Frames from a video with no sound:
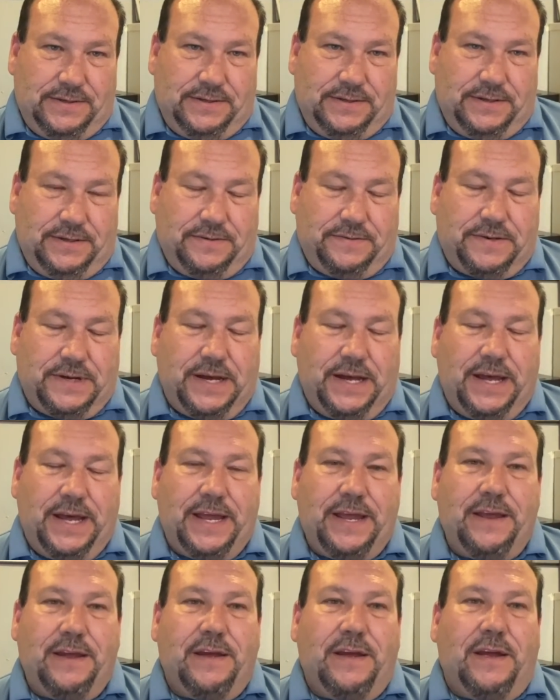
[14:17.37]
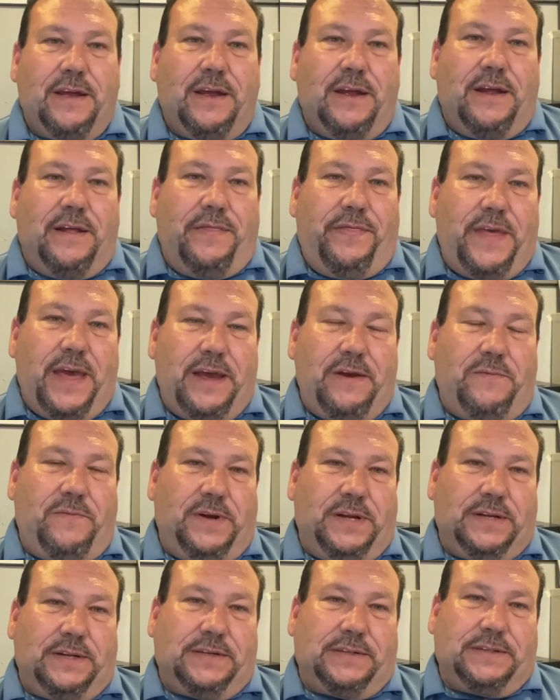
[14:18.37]
Okay? They
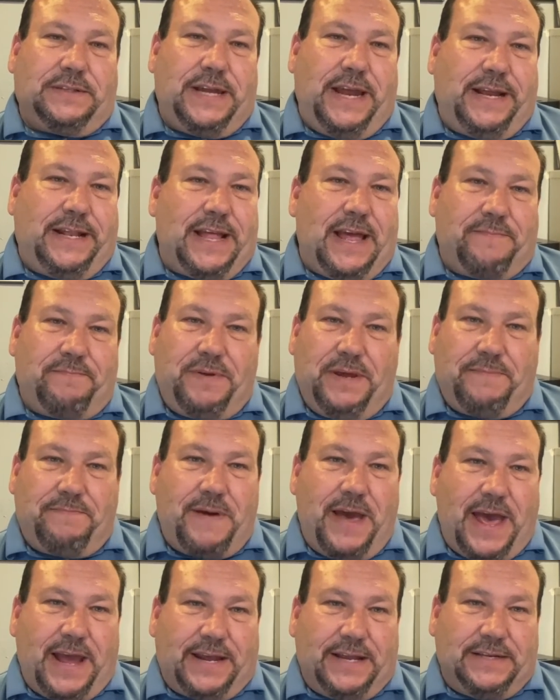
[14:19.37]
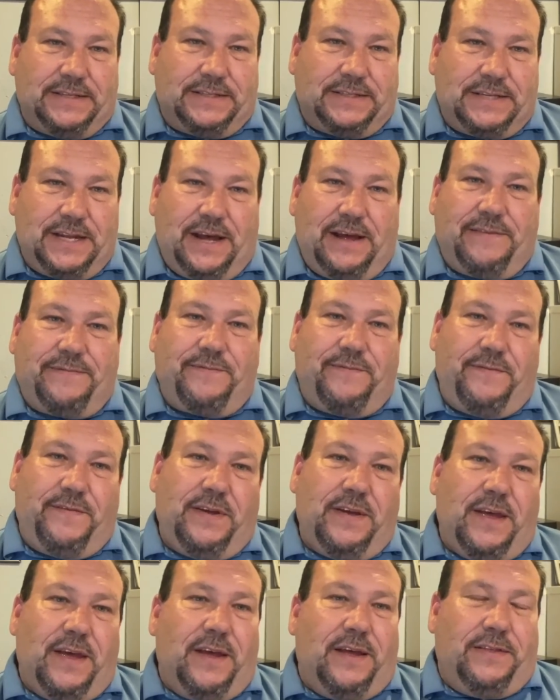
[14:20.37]
will take that big packet of stuff.
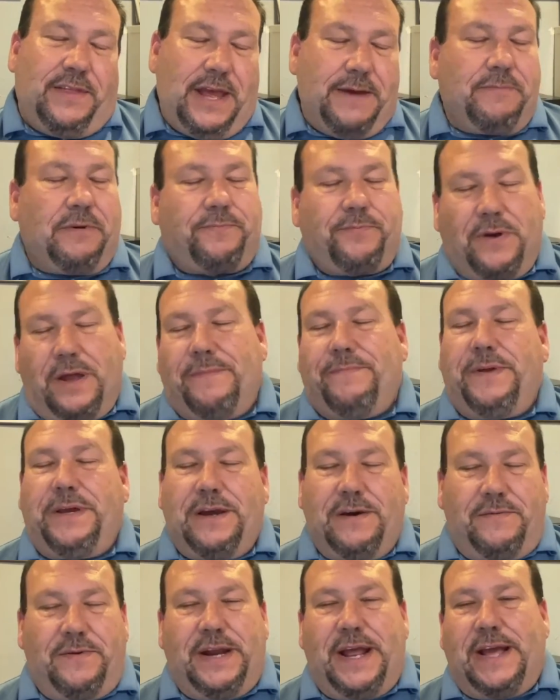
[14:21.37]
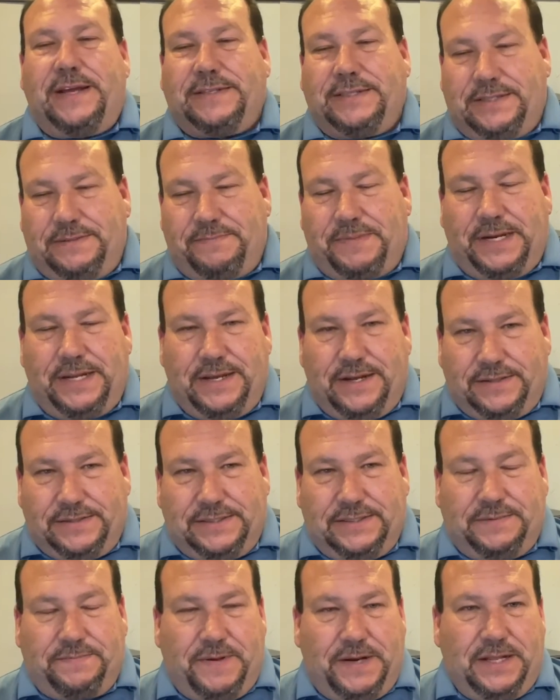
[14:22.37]
They will probably go and ask somebody else
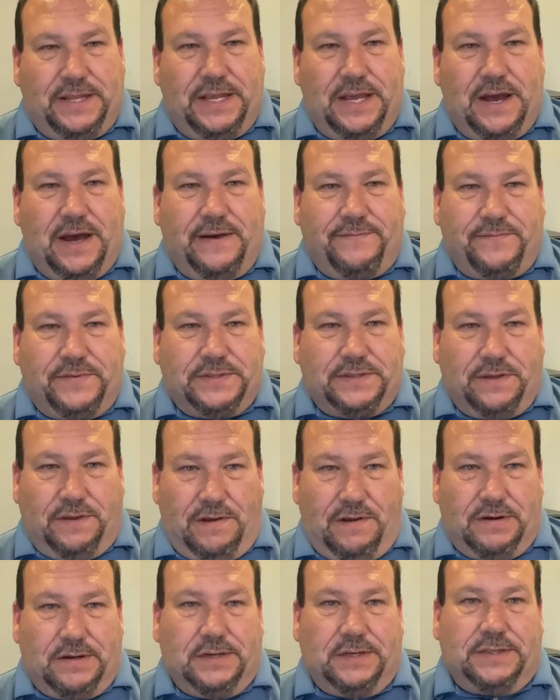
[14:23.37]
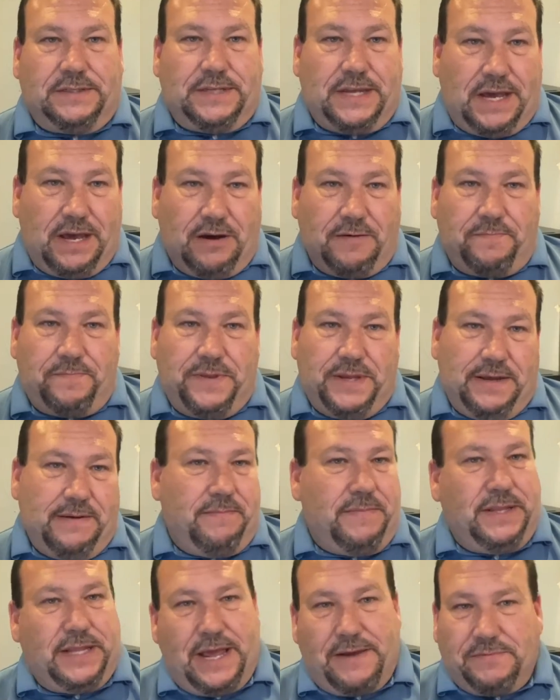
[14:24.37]
that's been at the office longer to help them,
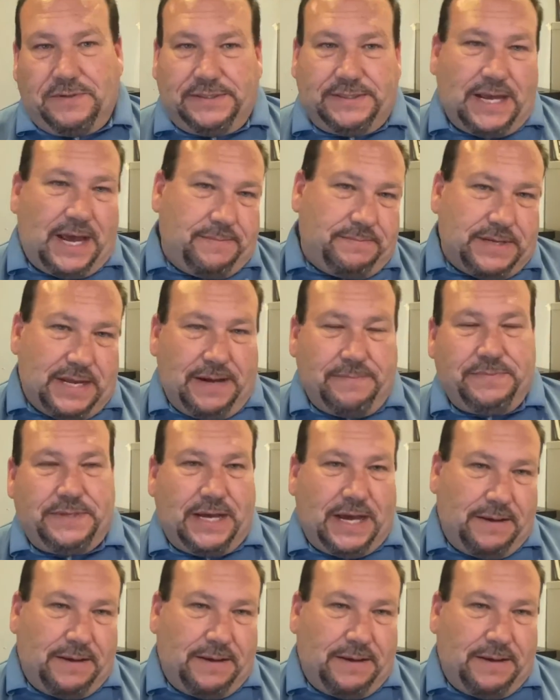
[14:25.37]
and they will type. And